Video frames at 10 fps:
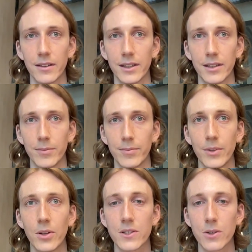not
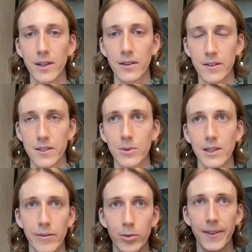the Squid
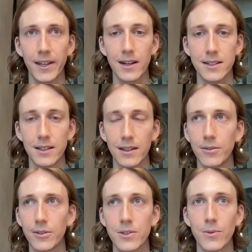level, but the Axelar
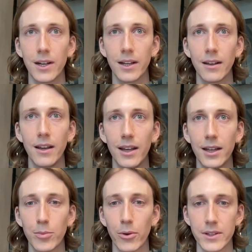level, is running
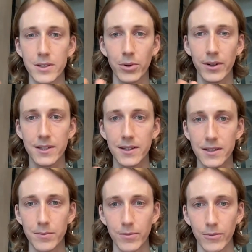in a point-to-point
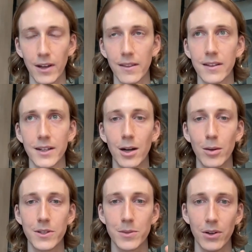system rather than a
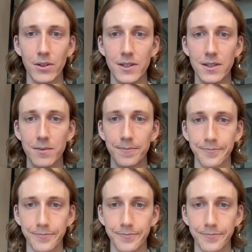hub-and-spoke system.